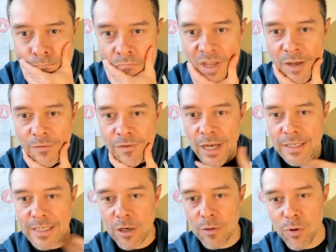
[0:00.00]
FI
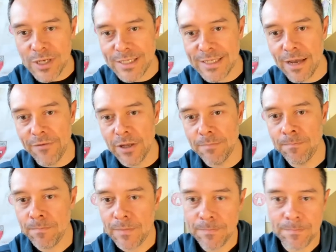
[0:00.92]
Delboy7
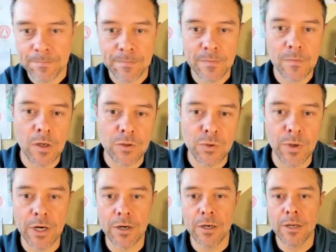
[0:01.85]
on
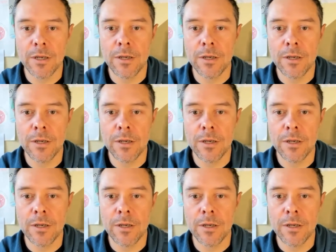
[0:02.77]
Twitter.